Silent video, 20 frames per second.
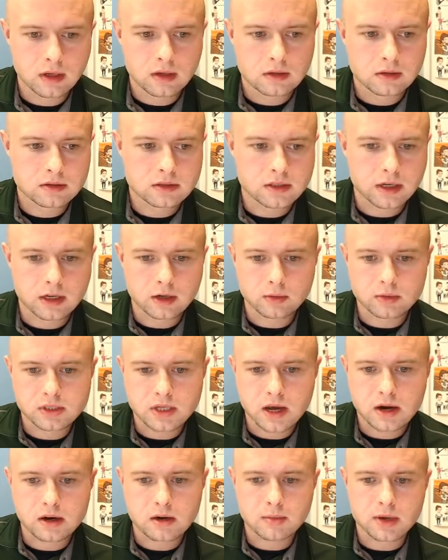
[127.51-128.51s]
looks like it was
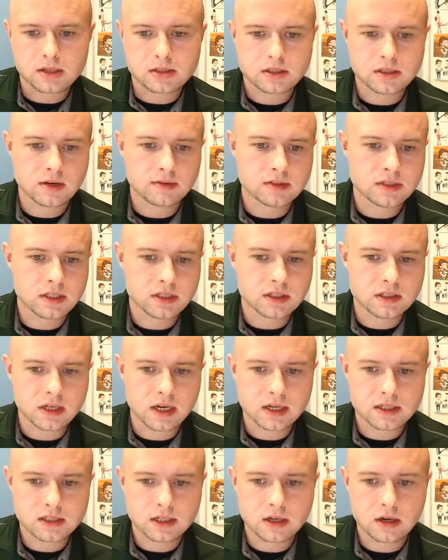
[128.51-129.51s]
added about 17
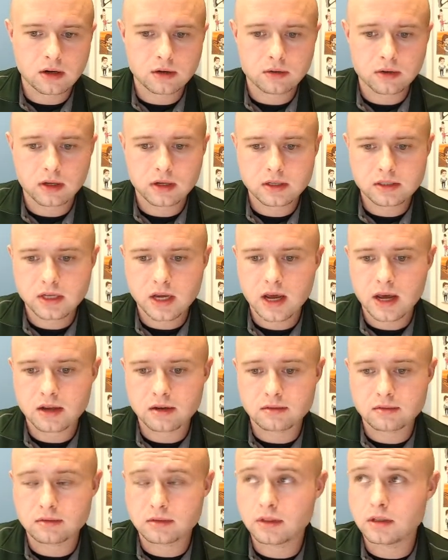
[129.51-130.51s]
days ago, and it's had,
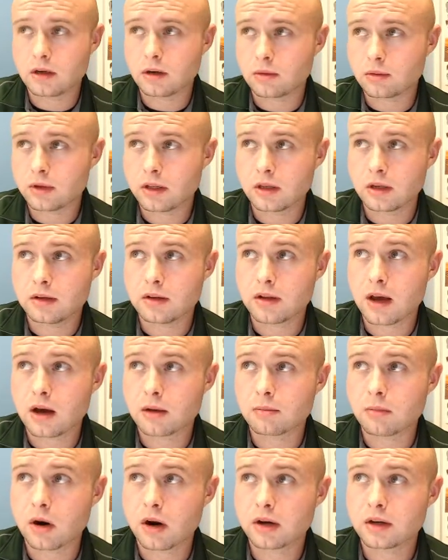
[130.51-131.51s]
in the
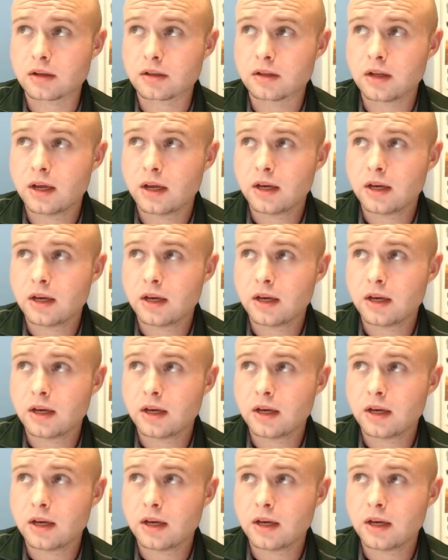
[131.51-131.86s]
down market,